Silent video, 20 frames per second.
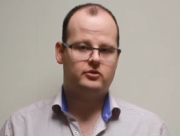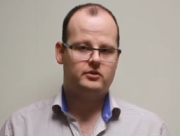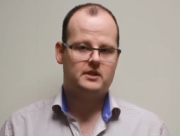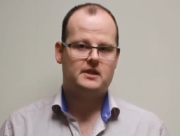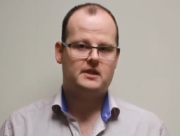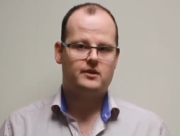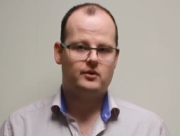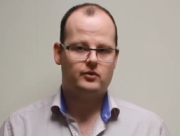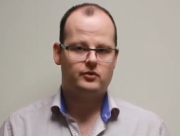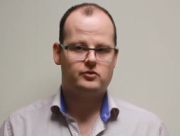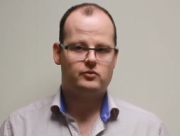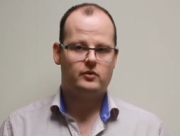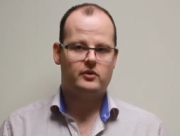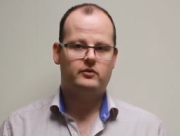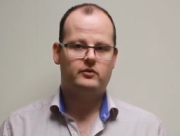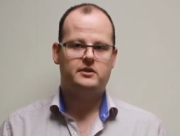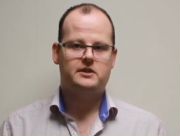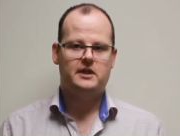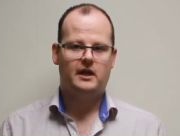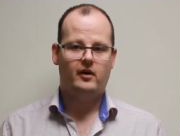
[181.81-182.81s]
treat those with
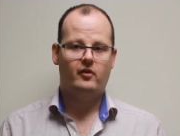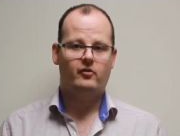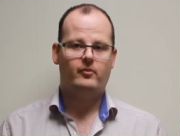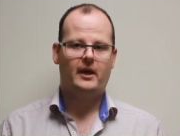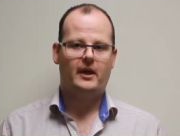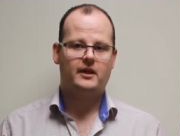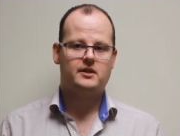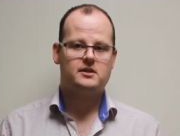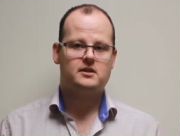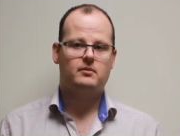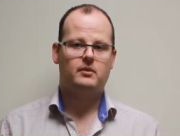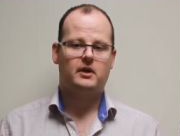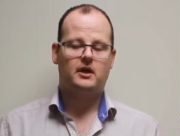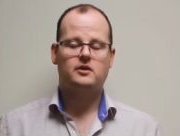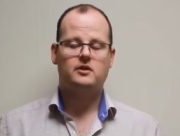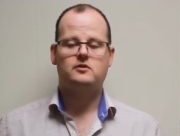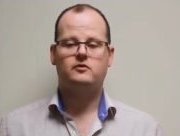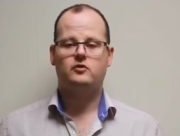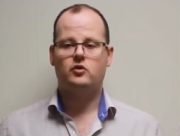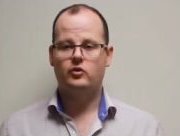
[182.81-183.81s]
regenerative medicine
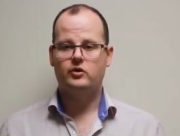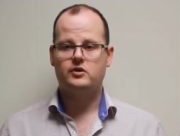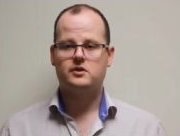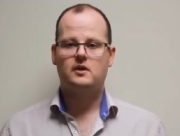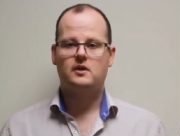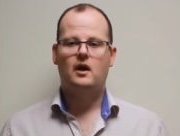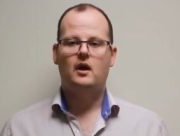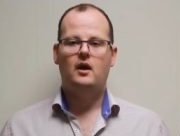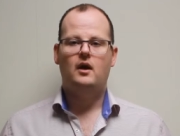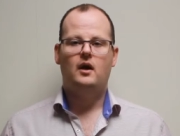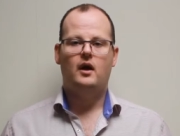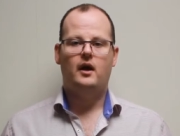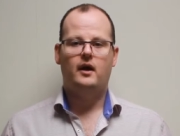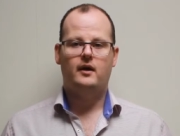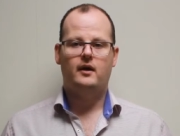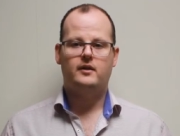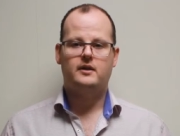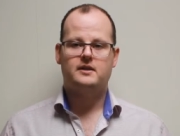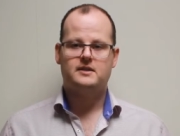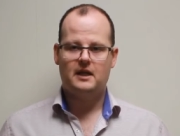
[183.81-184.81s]
because, of course,
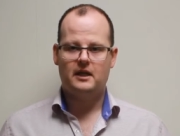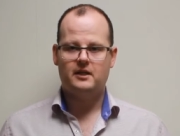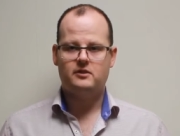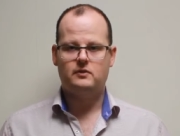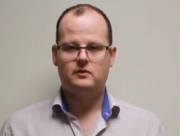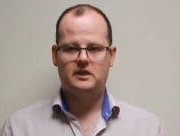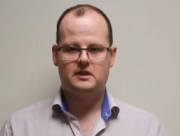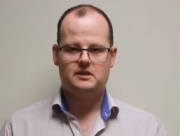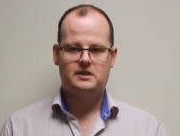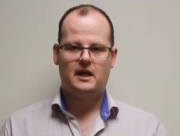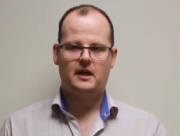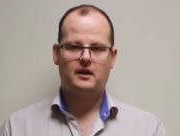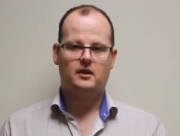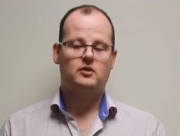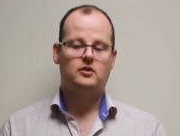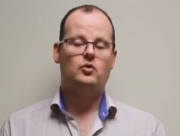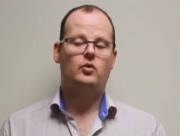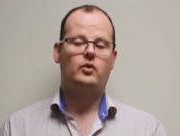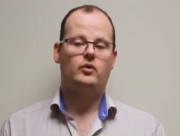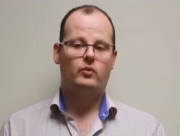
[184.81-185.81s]
the cells we inject
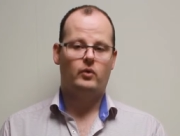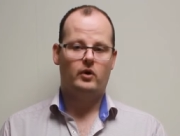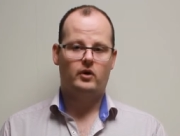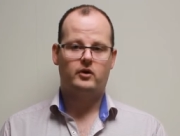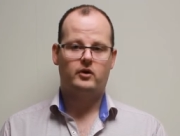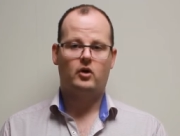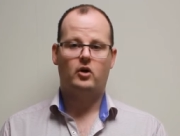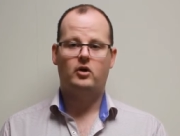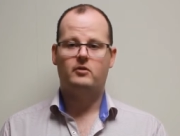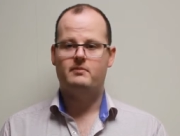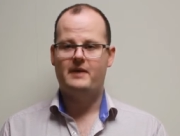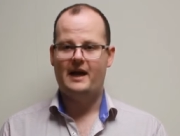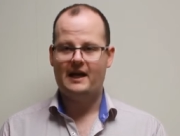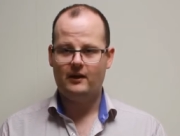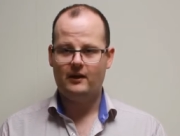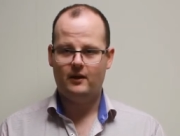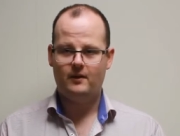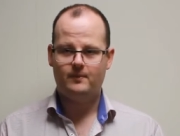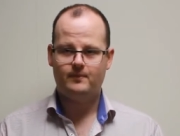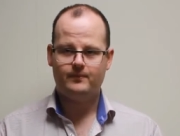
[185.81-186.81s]
don't work on
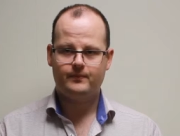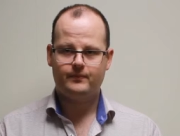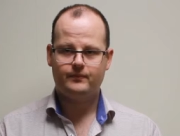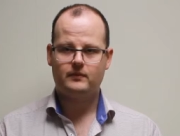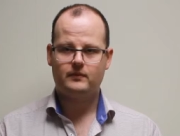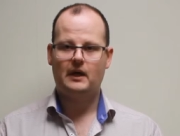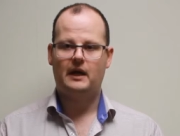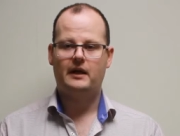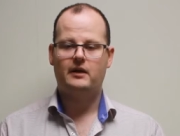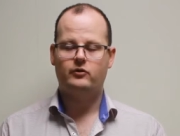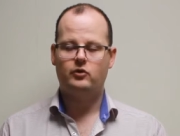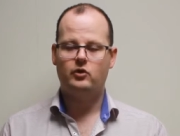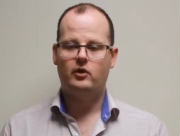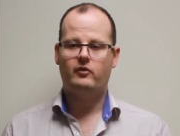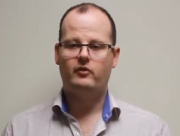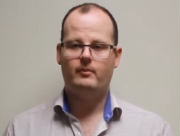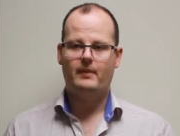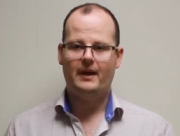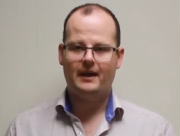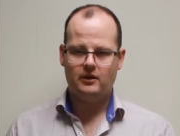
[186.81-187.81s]
metal. And if you have
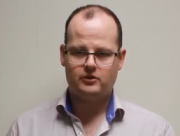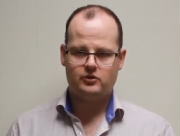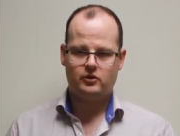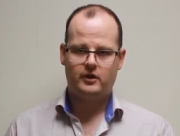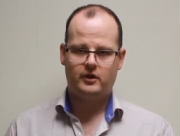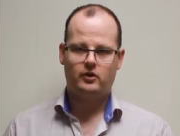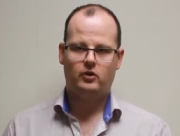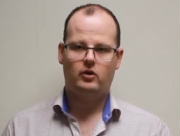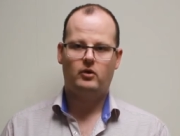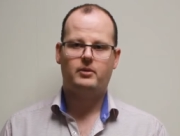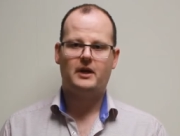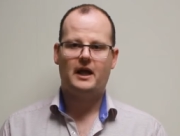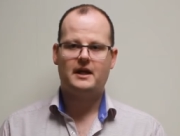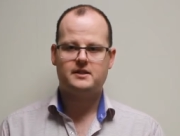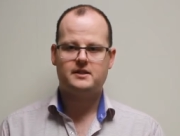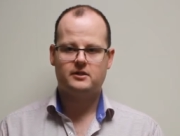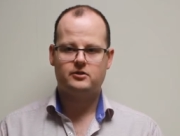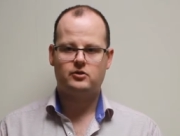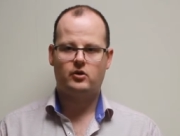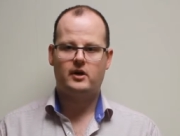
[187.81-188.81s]
a metal joint or a
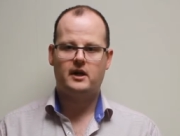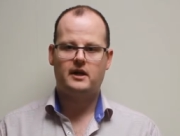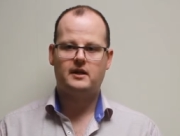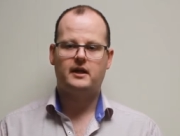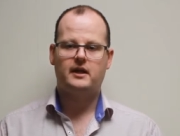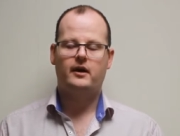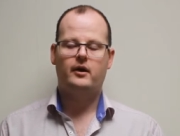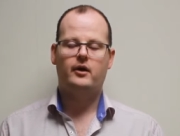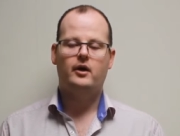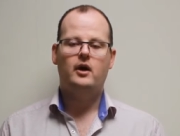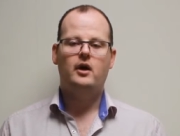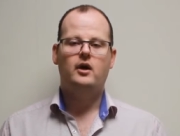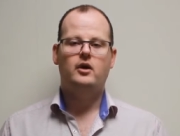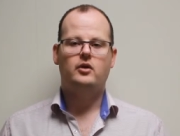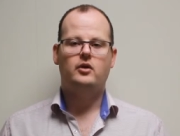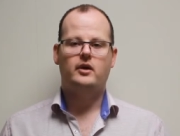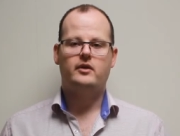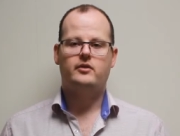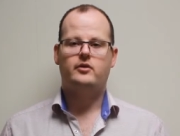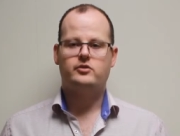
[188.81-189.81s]
plastic joint in there,
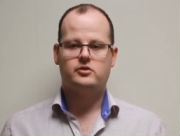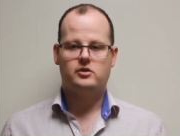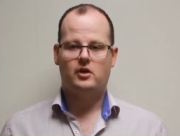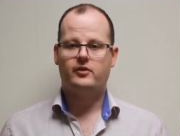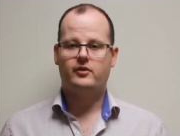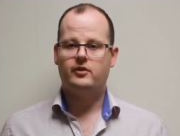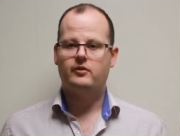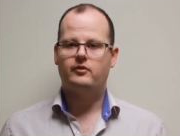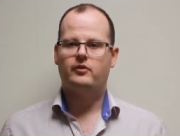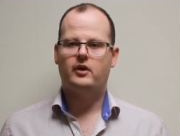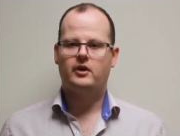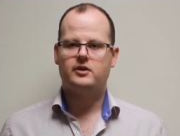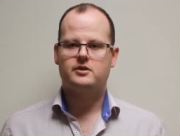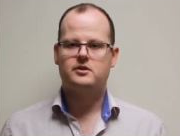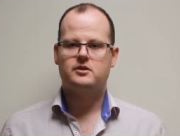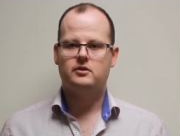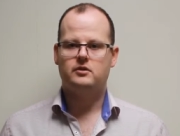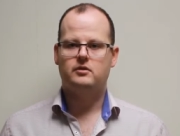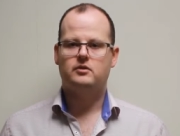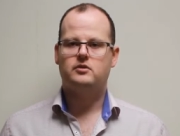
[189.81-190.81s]
there's nothing for us
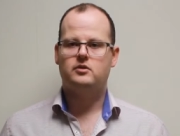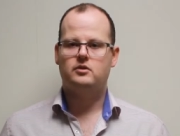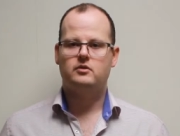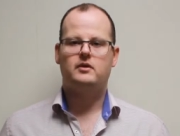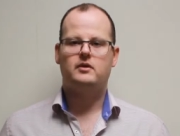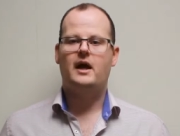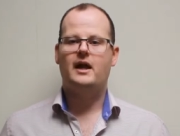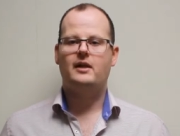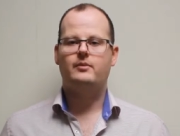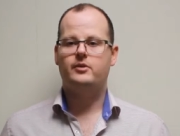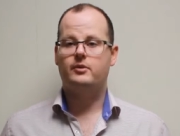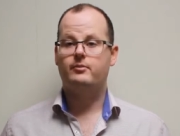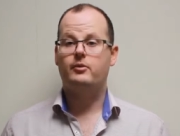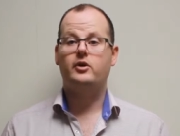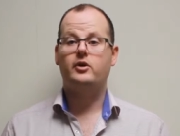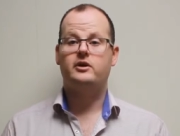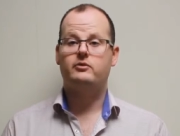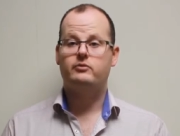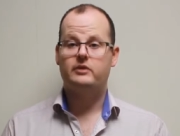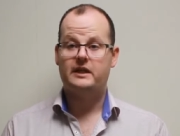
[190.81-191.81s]
to help the
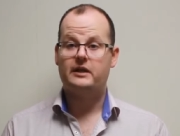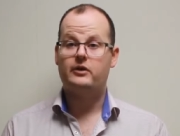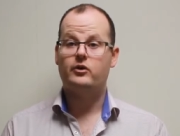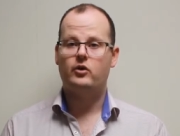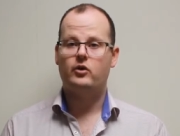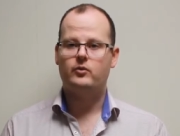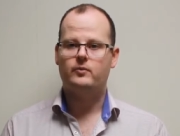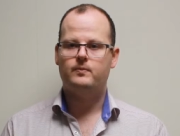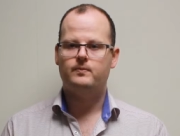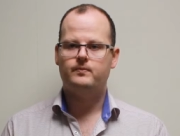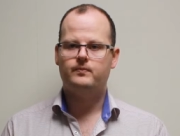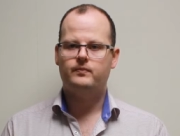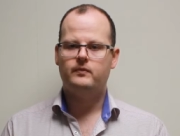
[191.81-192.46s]
body regrow.